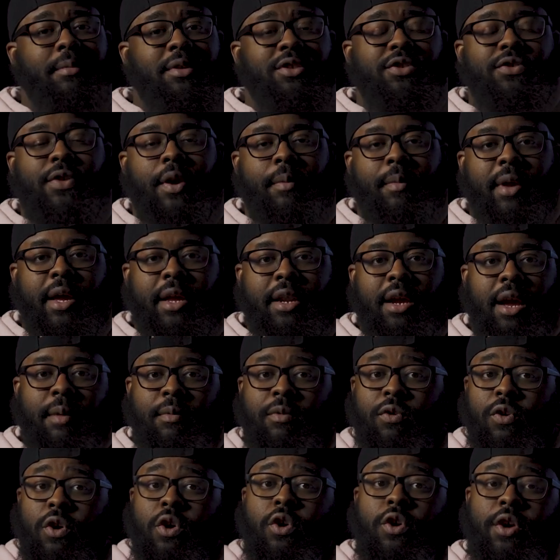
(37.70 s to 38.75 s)
name is Dre Manning.
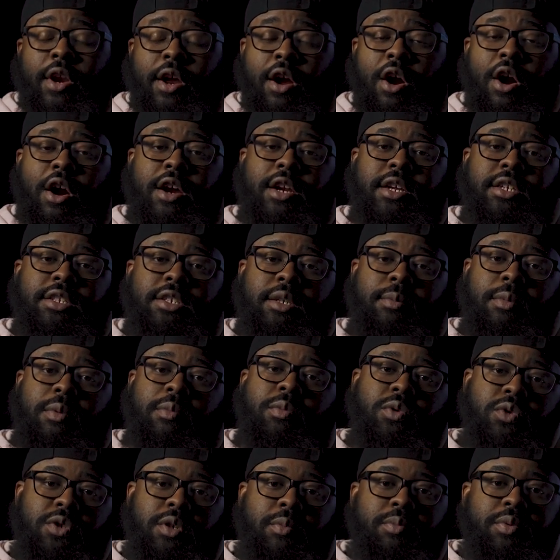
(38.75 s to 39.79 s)
I'm a recording artist, I'm a
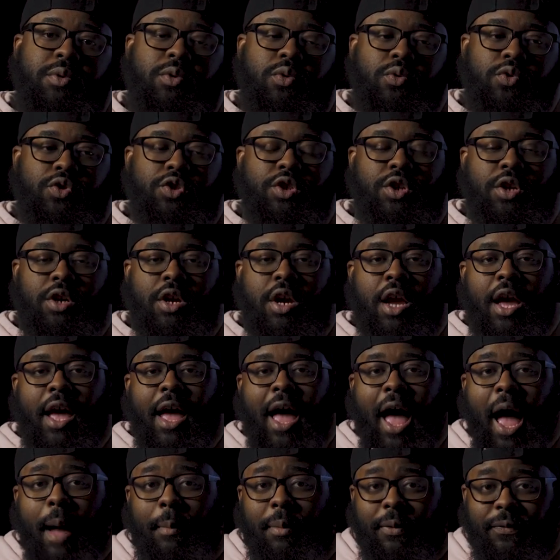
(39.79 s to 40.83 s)
music producer,
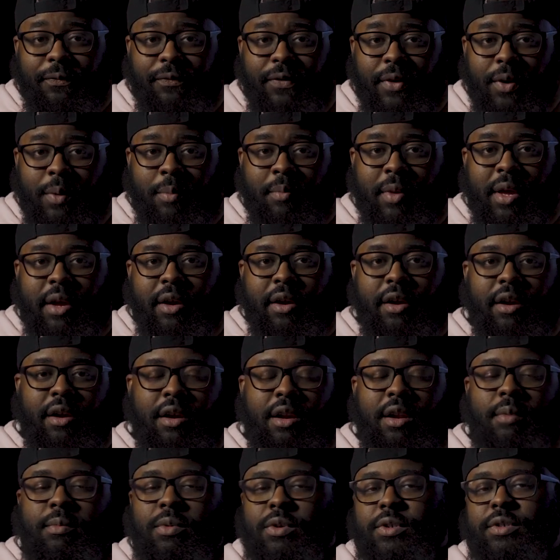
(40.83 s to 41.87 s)
I'm a filmmaker,
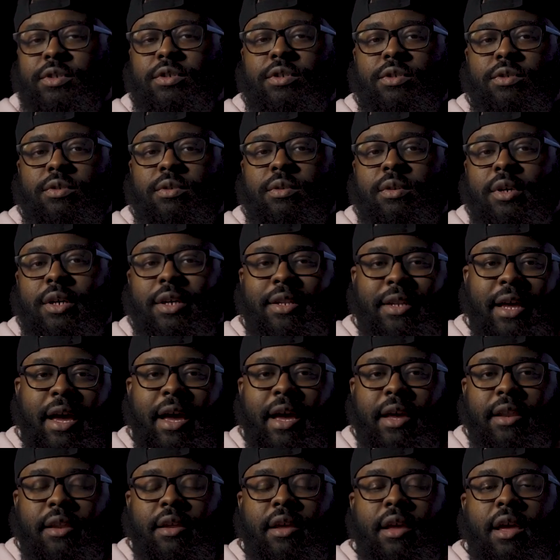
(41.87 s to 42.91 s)
and I'm also a
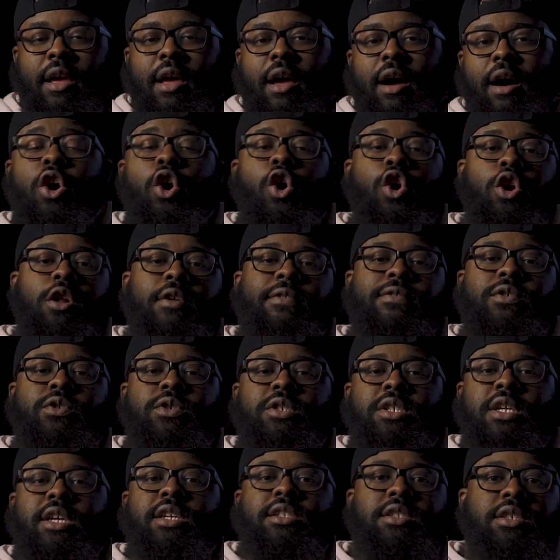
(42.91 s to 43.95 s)
dad. All of
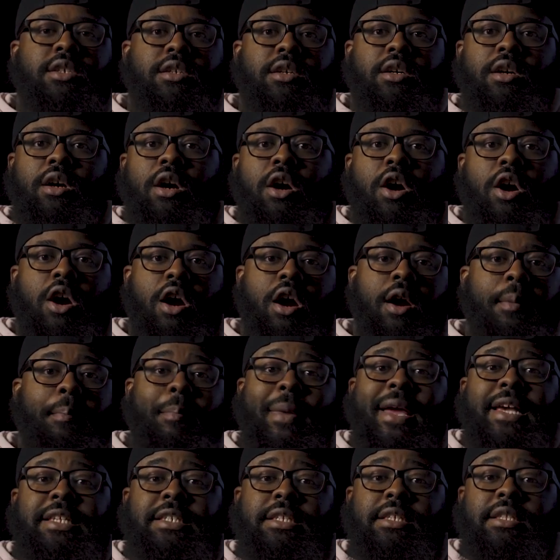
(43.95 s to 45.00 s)
those things are, are
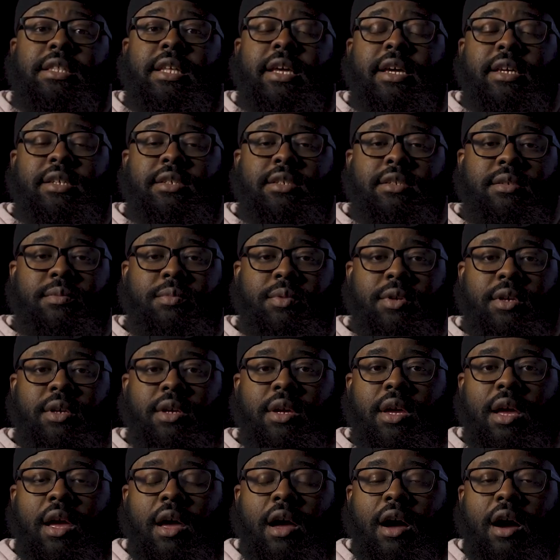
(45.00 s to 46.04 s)
amazing things to be.
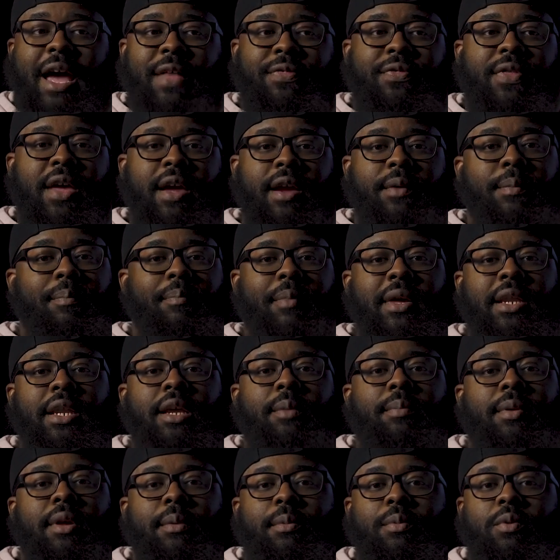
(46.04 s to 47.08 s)
I think
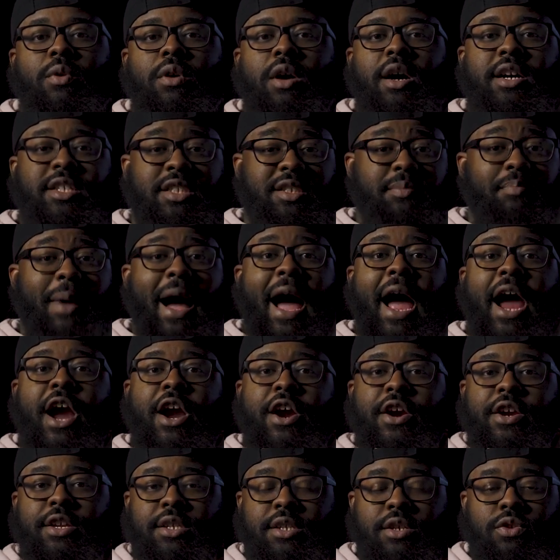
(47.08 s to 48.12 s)
many people
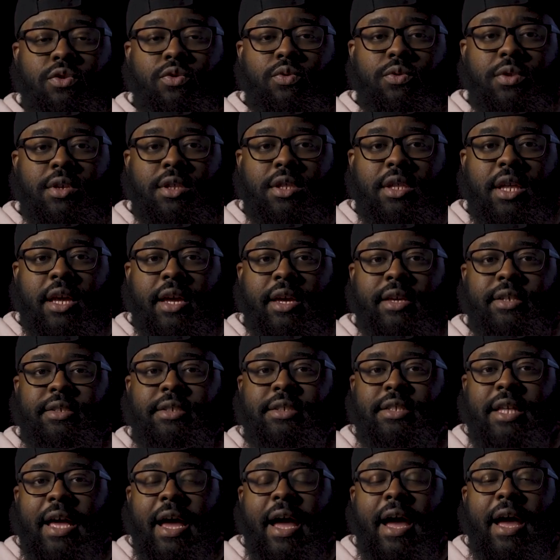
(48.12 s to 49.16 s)
aspire to do the things
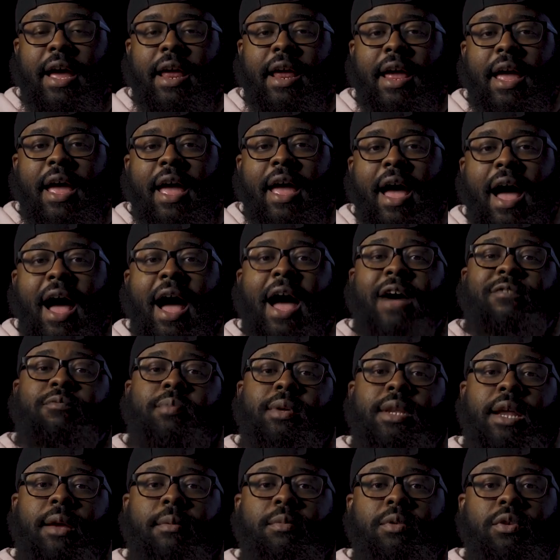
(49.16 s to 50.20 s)
that I've
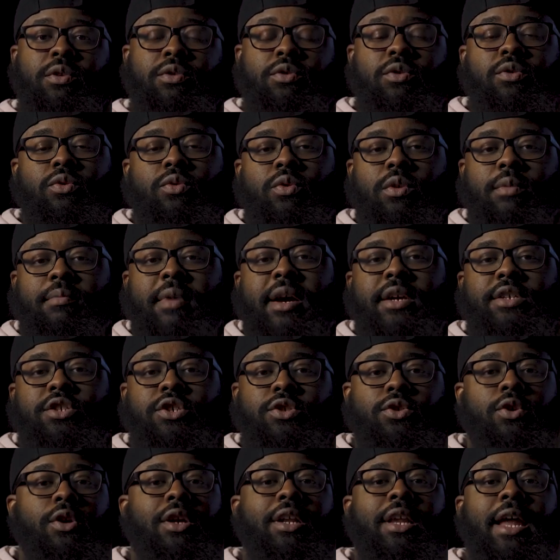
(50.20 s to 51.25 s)
been able to do in my
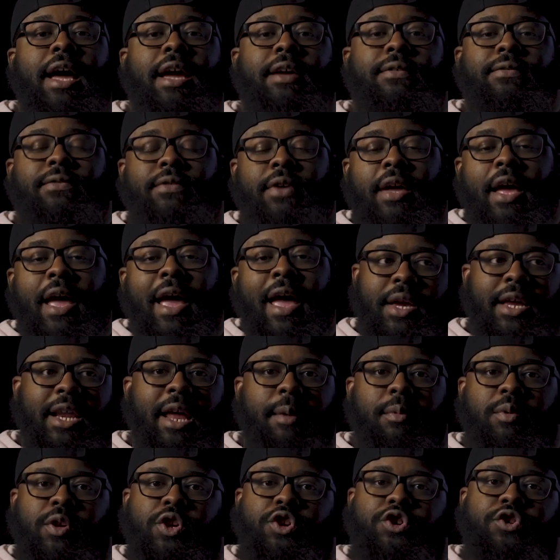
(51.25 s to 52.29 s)
short life. Being
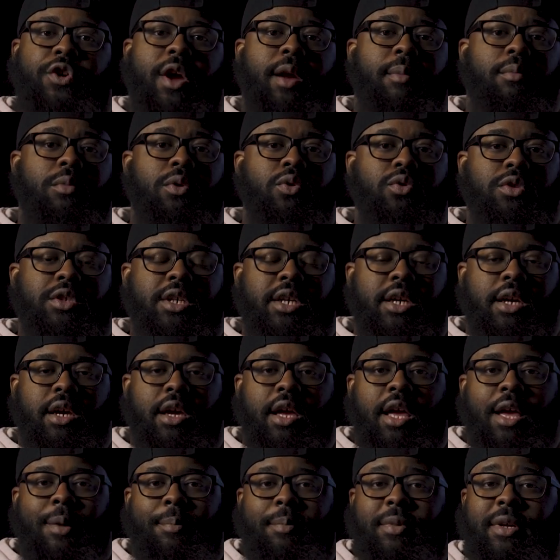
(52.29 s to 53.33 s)
able to create music,
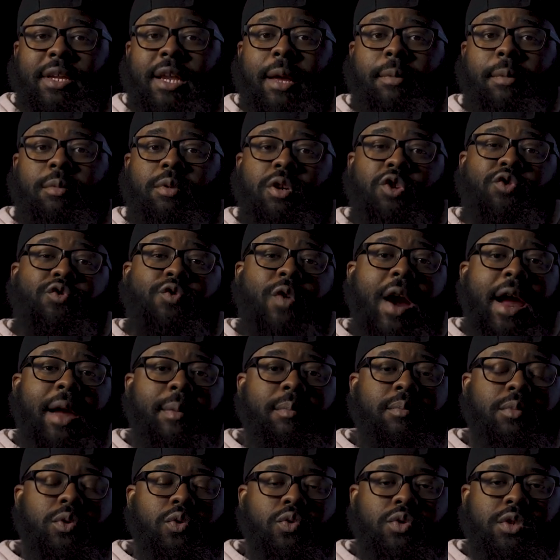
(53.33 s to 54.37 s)
being able to
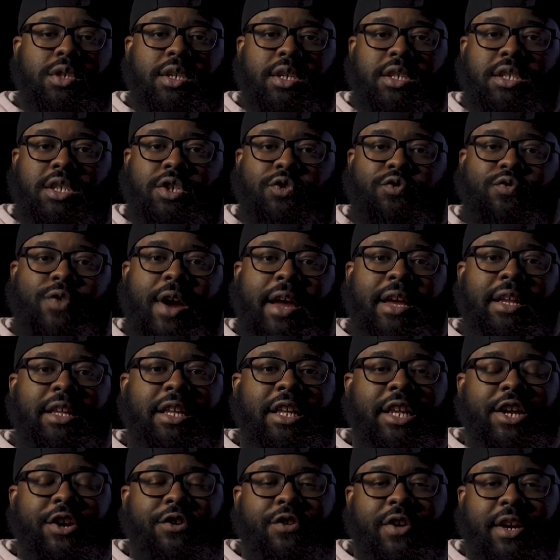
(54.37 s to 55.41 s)
write music, to write
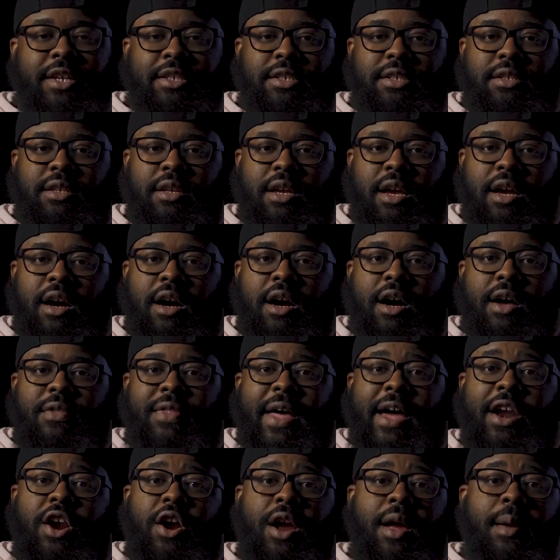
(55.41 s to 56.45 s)
lyrics uh,
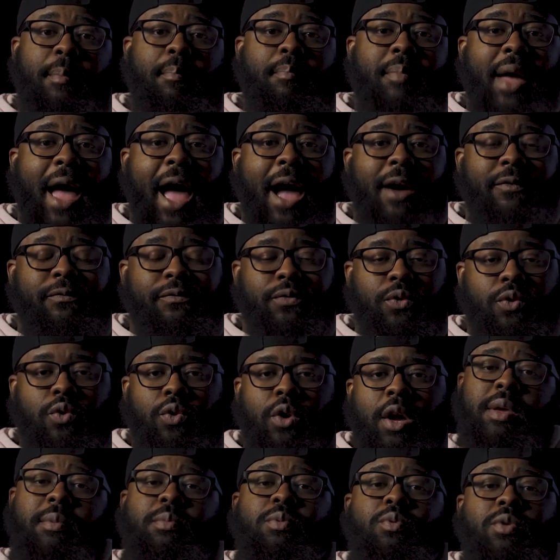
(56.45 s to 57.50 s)
that are impactful.
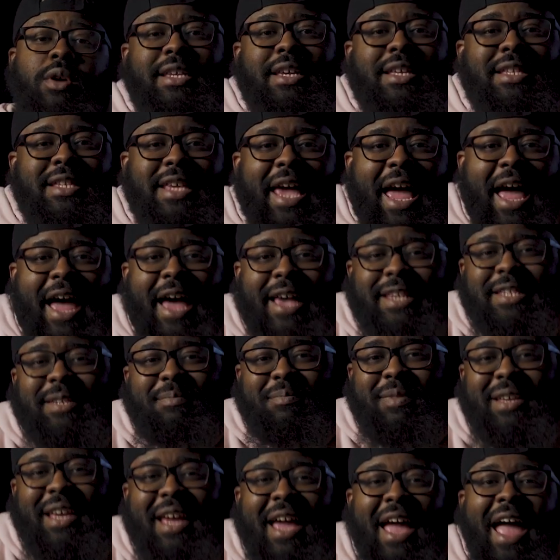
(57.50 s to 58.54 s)
People tend to ask
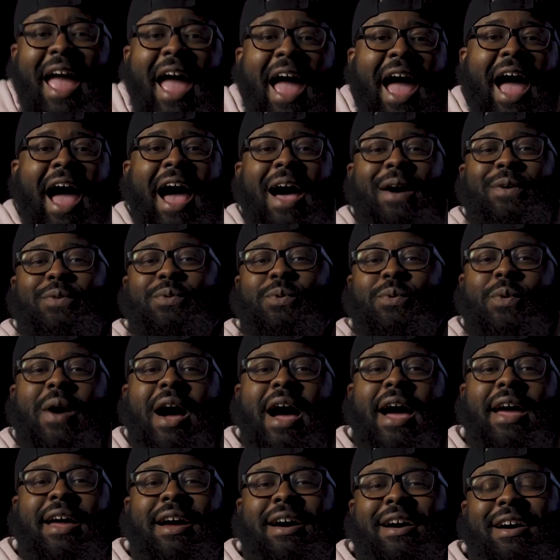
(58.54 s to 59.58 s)
me, how do
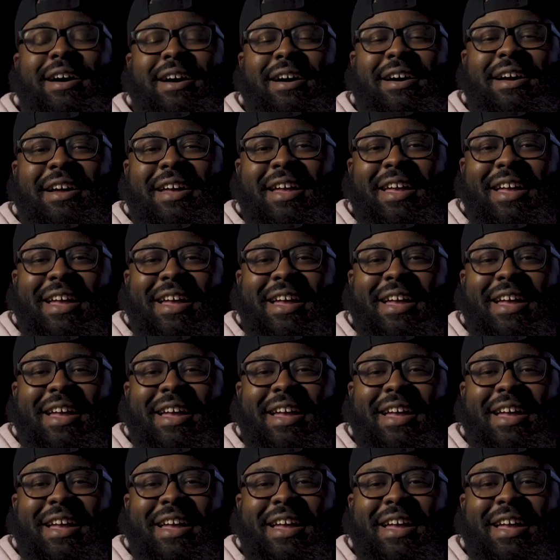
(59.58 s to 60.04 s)
I uh,